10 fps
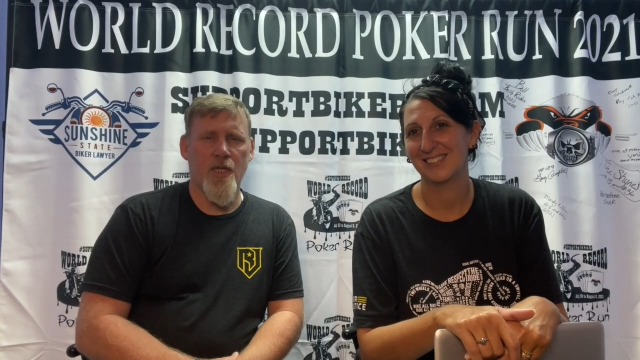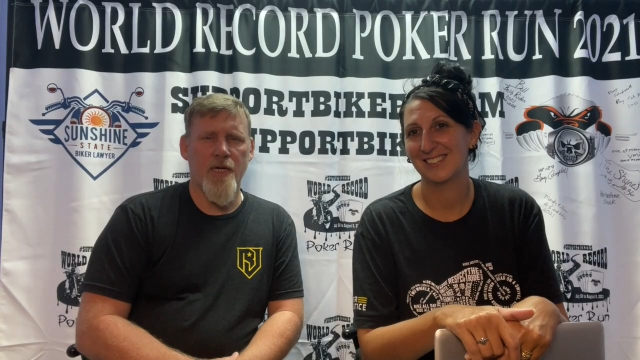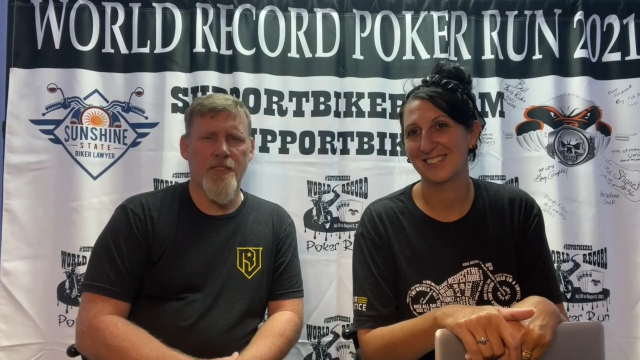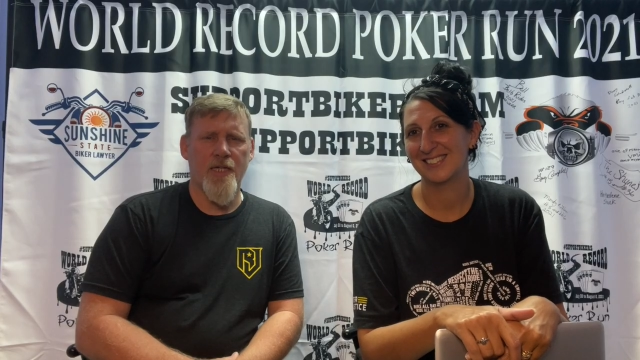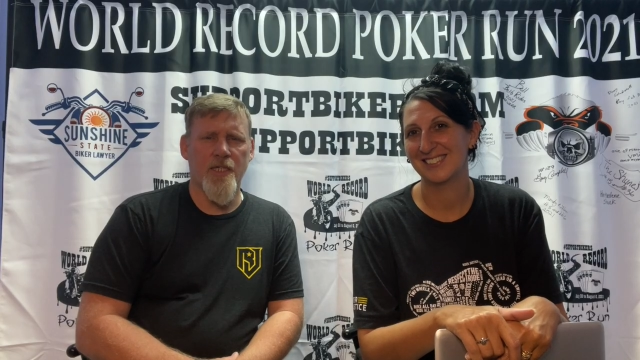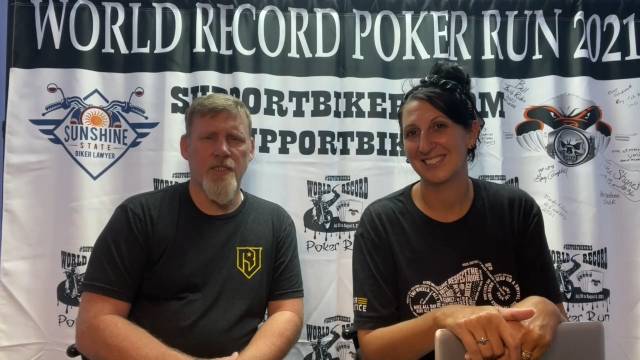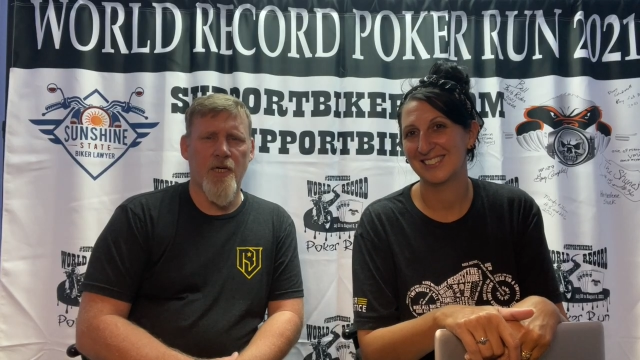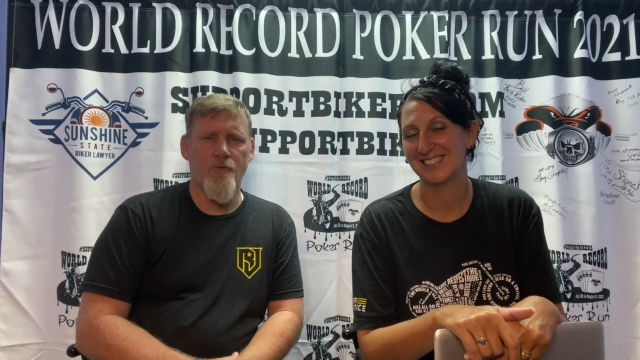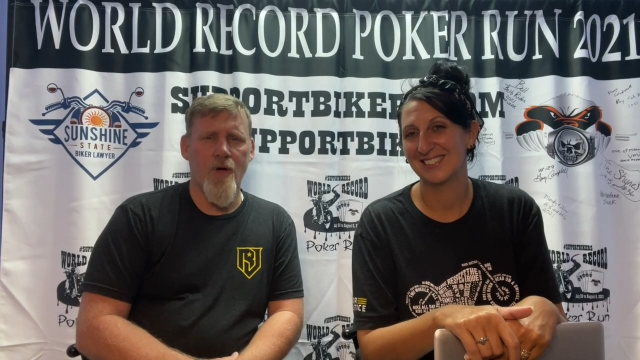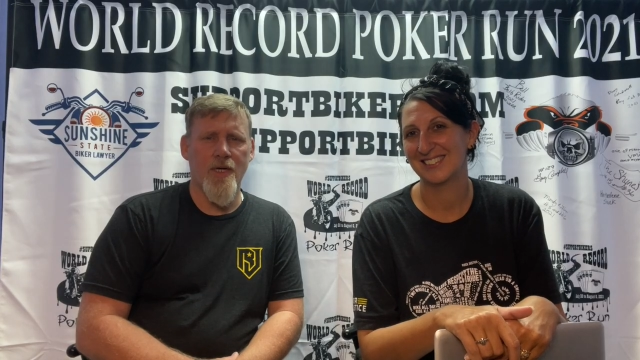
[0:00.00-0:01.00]
Speaker 1: like, is that the
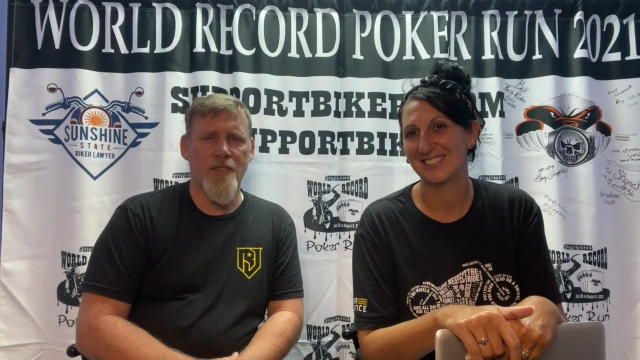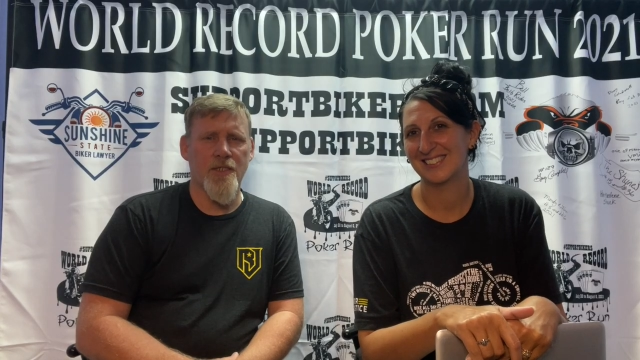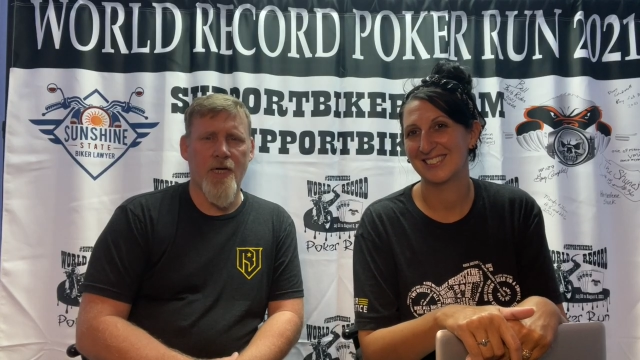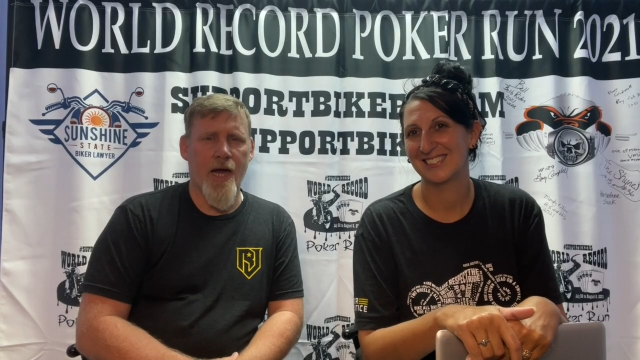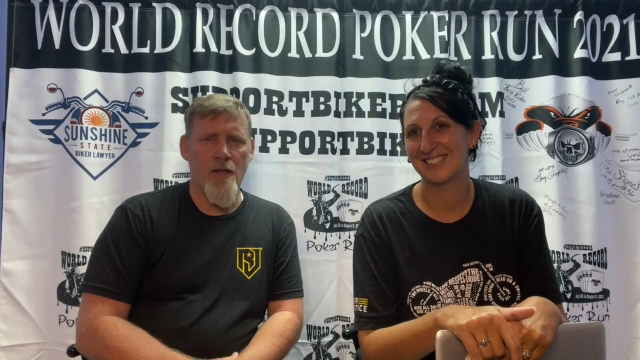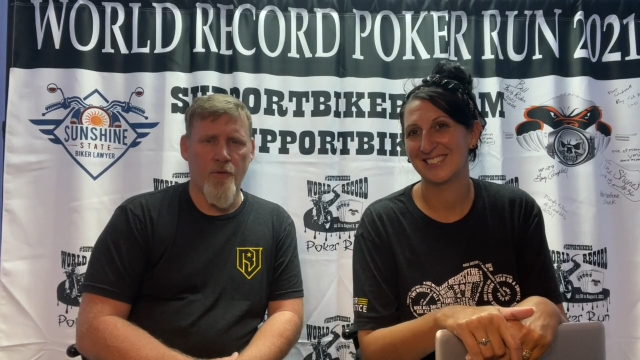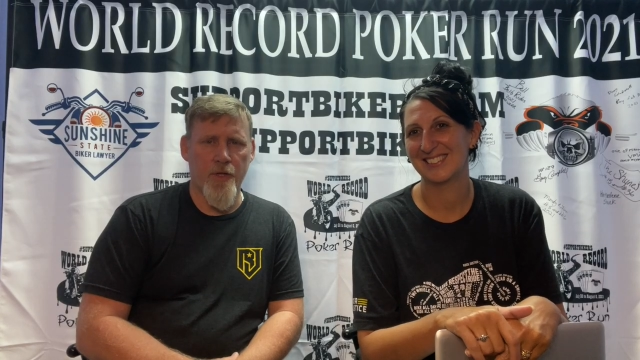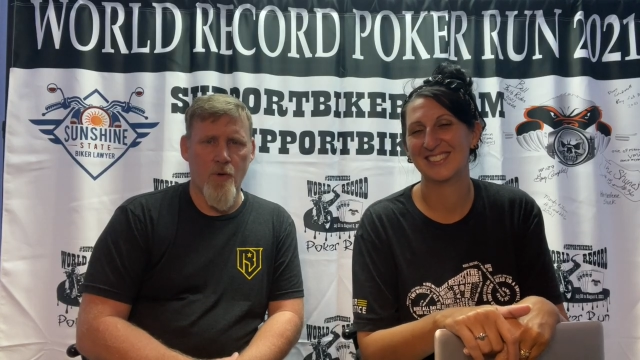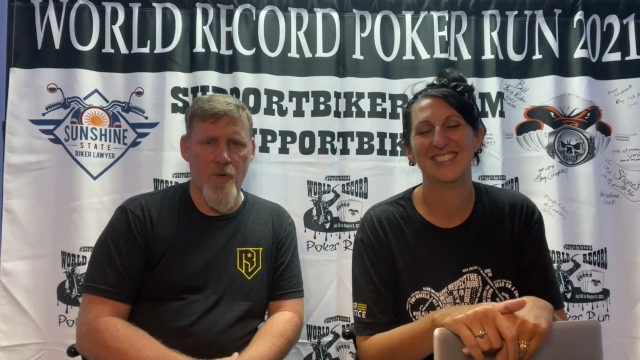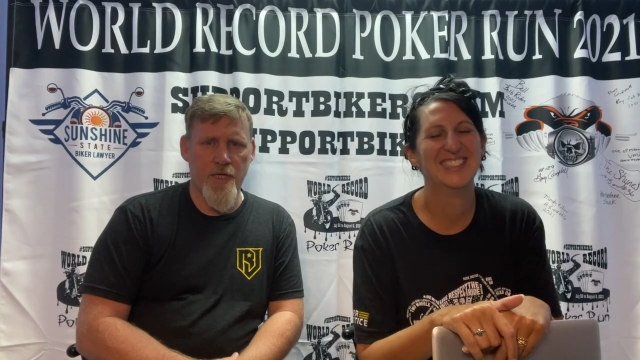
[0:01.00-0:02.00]
sunrise? I was like, I don't
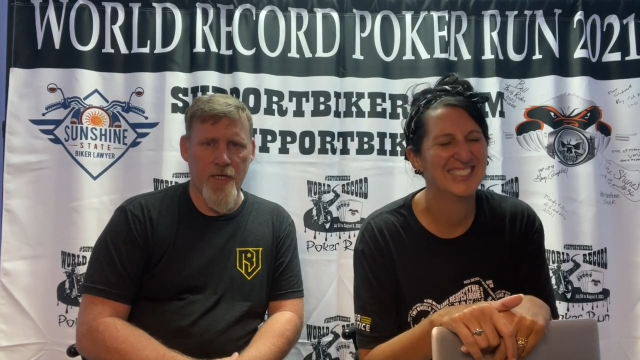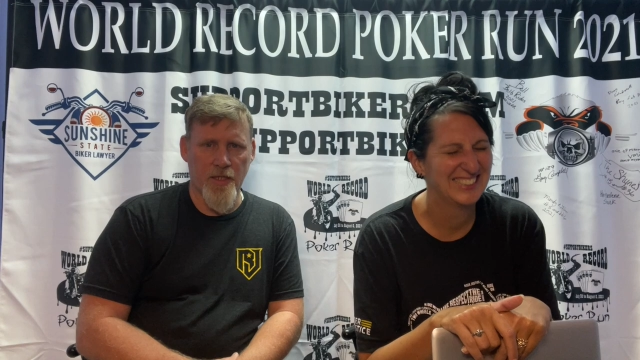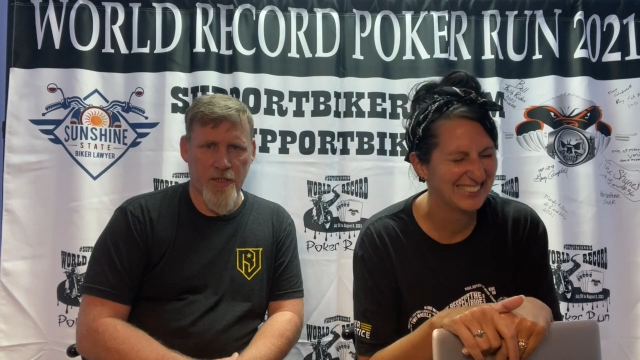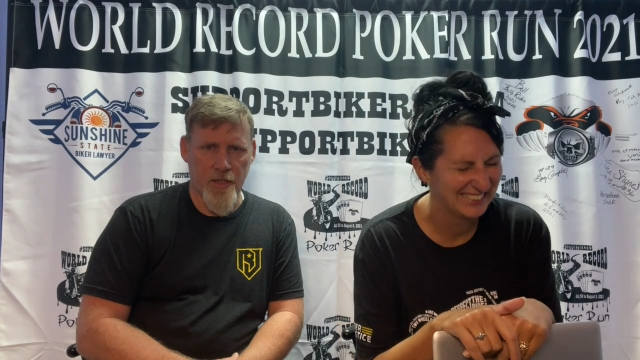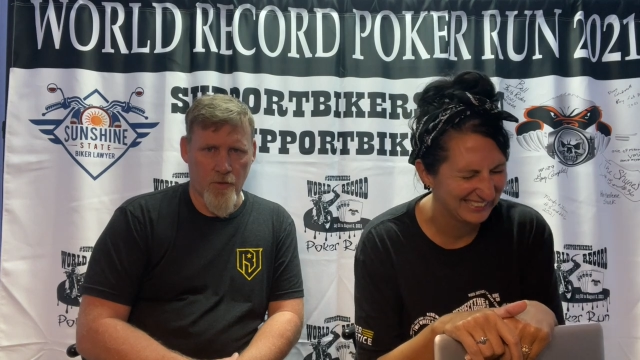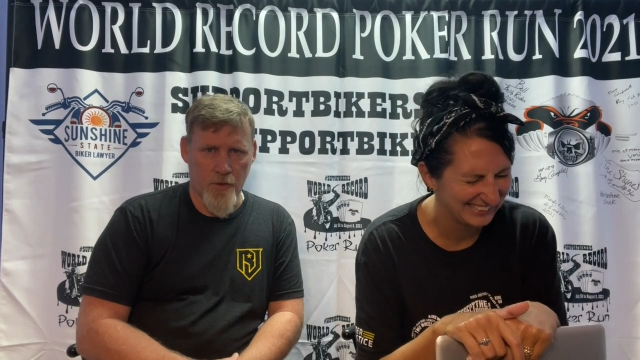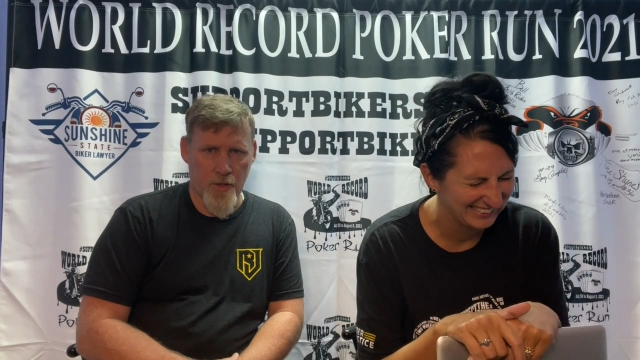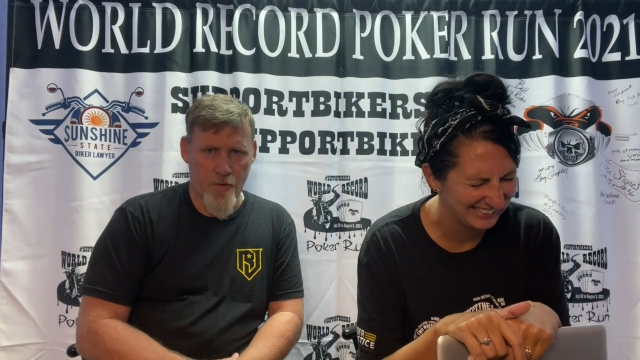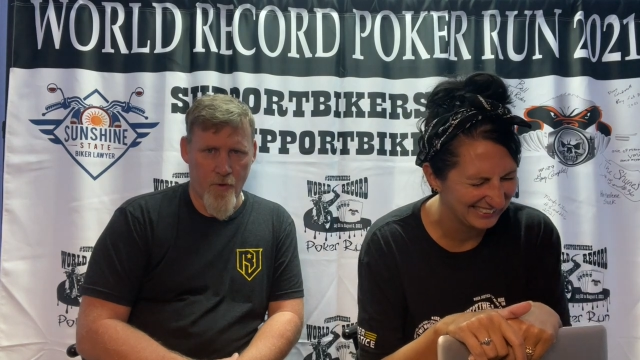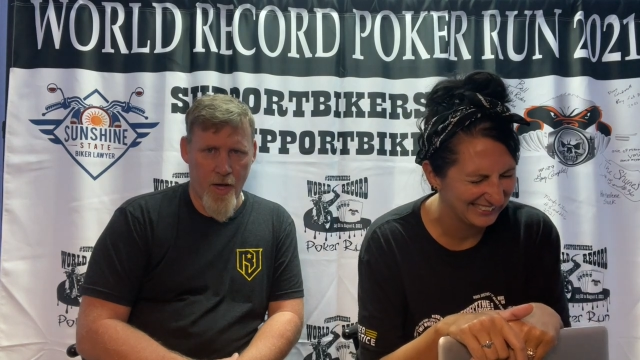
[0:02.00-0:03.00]
think we did a single
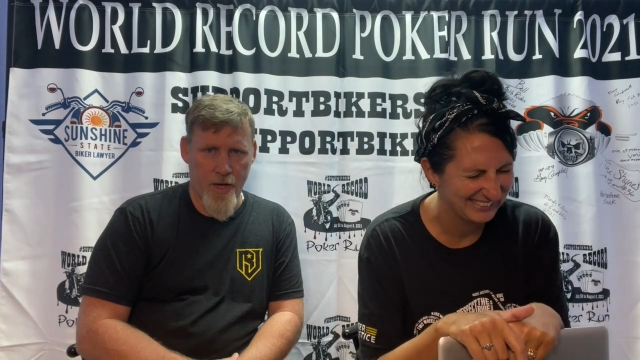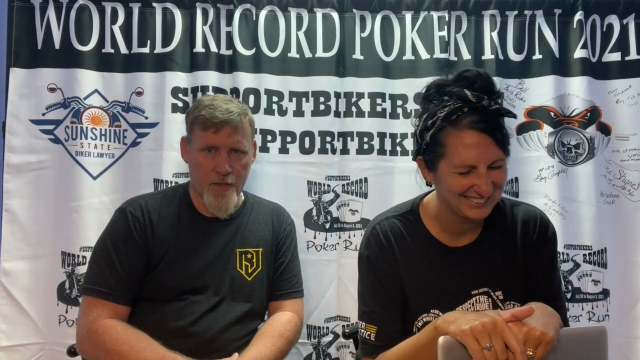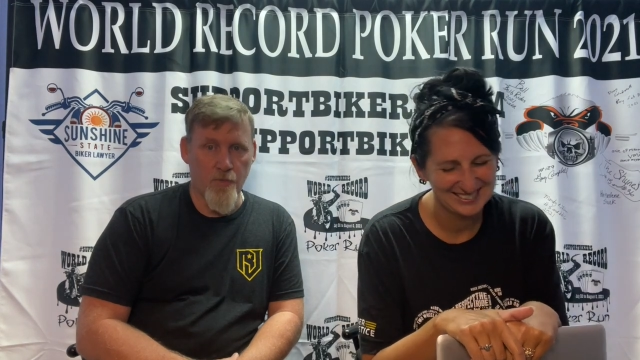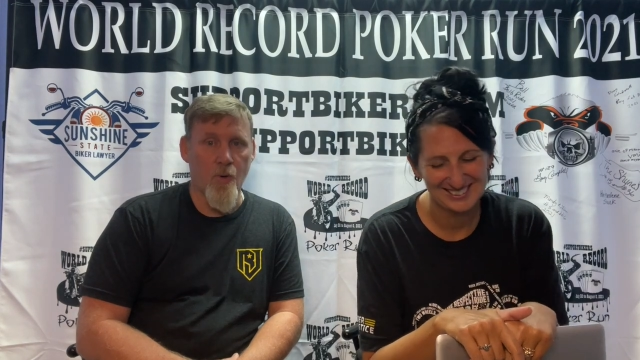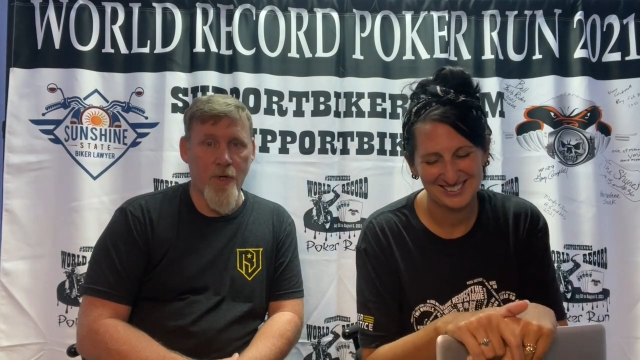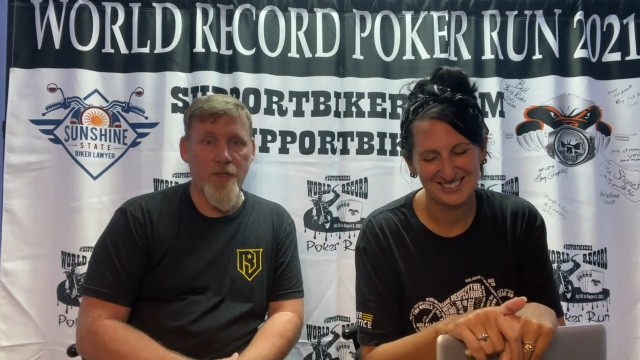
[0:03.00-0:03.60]
sunrise, but we